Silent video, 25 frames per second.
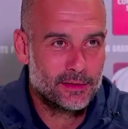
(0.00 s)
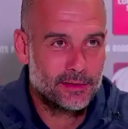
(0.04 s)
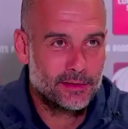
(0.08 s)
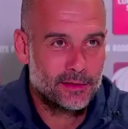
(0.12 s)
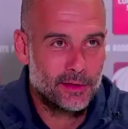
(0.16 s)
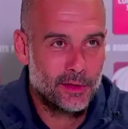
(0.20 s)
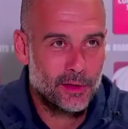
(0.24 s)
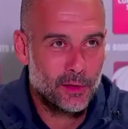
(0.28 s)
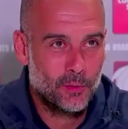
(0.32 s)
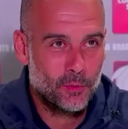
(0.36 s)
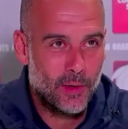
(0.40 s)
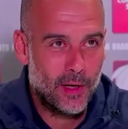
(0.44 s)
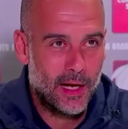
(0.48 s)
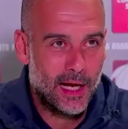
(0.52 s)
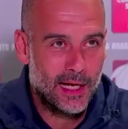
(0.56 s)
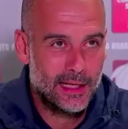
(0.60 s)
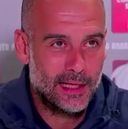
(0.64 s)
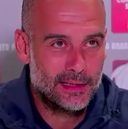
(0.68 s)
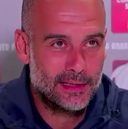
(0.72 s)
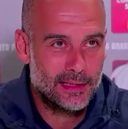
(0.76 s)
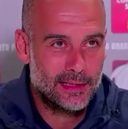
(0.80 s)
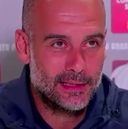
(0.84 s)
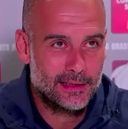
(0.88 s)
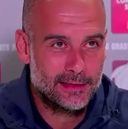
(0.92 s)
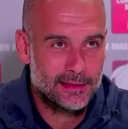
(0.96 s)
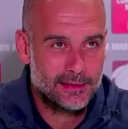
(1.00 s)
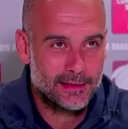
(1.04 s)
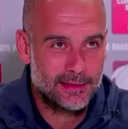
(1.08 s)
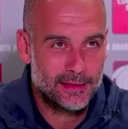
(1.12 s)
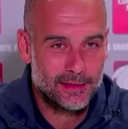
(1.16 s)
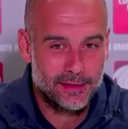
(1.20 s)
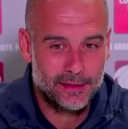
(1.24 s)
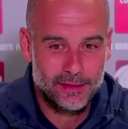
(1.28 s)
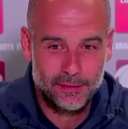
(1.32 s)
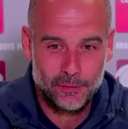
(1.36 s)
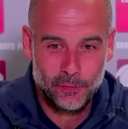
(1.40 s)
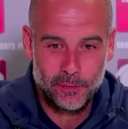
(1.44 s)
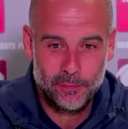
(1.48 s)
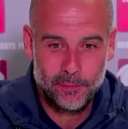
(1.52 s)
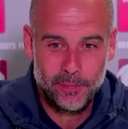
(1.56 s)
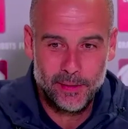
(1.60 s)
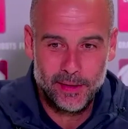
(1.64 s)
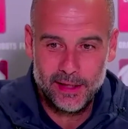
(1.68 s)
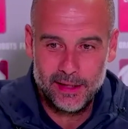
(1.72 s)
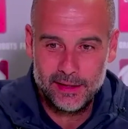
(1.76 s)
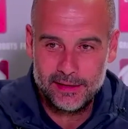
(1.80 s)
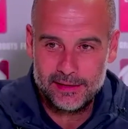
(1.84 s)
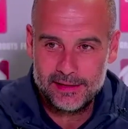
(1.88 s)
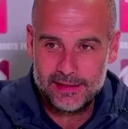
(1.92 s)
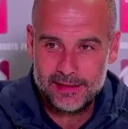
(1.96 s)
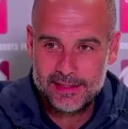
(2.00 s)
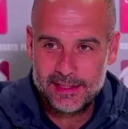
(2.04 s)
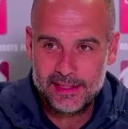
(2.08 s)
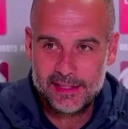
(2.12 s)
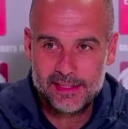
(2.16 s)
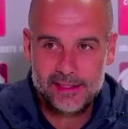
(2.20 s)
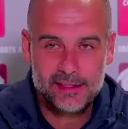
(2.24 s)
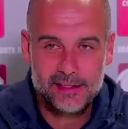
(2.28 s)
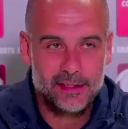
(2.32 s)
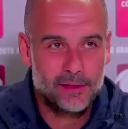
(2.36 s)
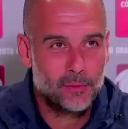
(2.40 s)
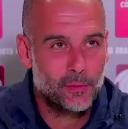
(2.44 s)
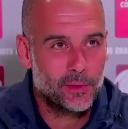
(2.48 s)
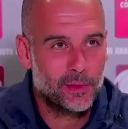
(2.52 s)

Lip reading: You know, 100 we pay and 60